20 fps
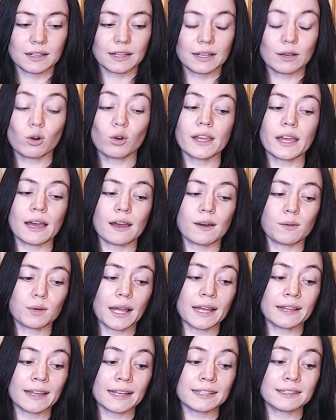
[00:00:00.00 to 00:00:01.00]
oh yeah, I,
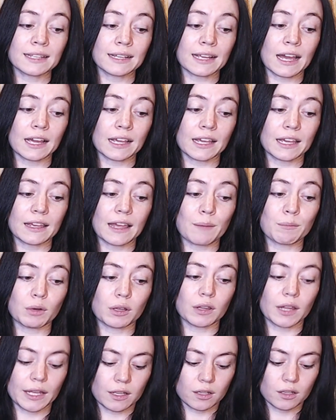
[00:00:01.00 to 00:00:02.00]
I like that Kageyama.
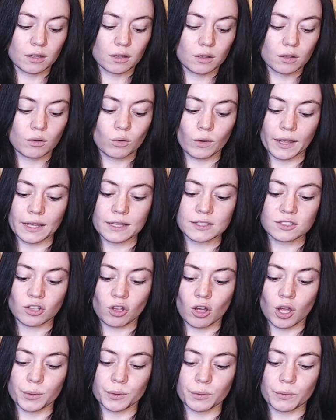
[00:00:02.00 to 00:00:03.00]
Like he's
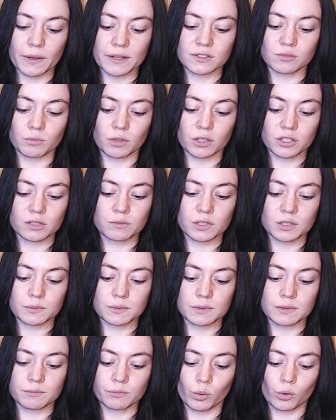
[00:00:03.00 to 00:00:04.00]
calling me way too much. It must be
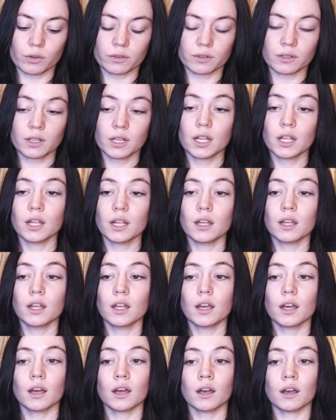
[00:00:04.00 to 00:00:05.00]
important.
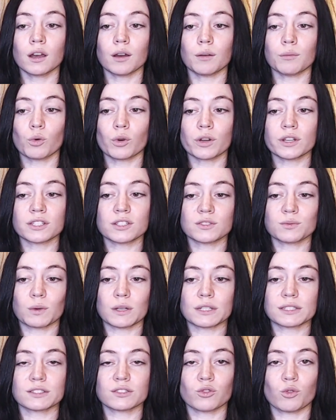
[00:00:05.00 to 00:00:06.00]
Um, where he just
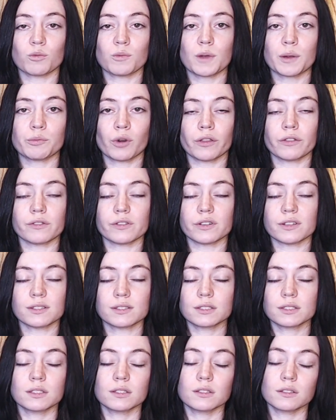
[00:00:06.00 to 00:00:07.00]
wants to know where my brother is.
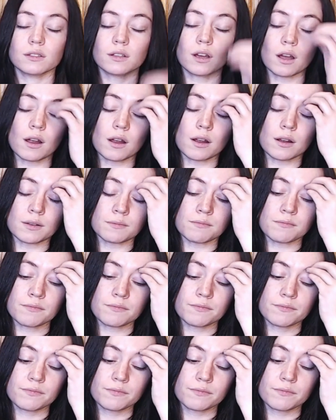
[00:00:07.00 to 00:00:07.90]
Um,